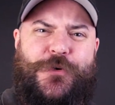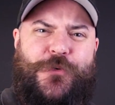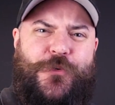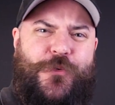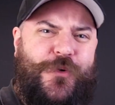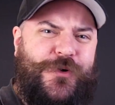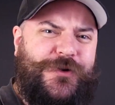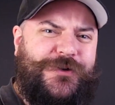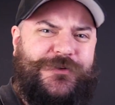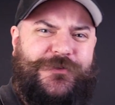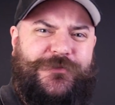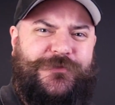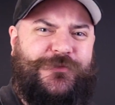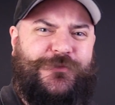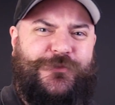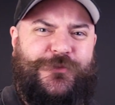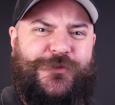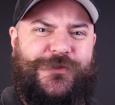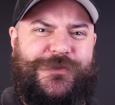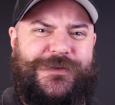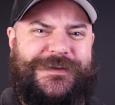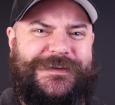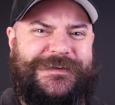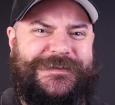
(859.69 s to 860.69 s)
wonderful
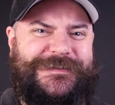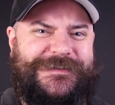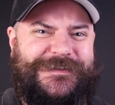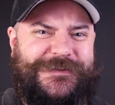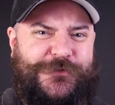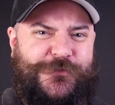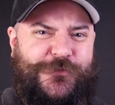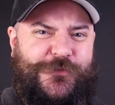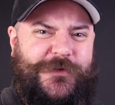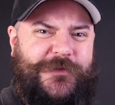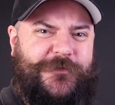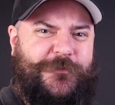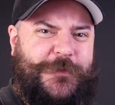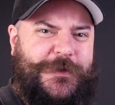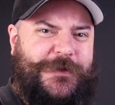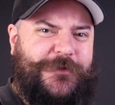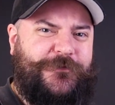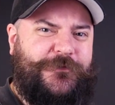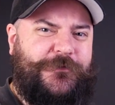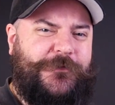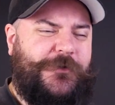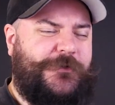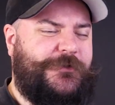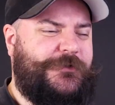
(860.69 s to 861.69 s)
things that we've been
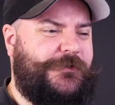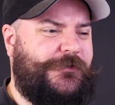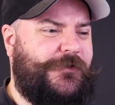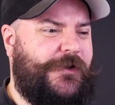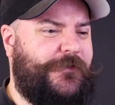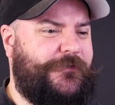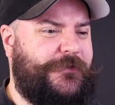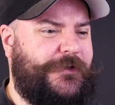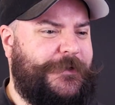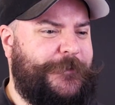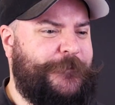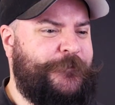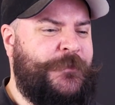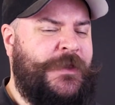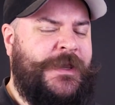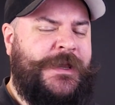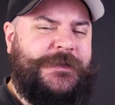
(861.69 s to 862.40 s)
photographing.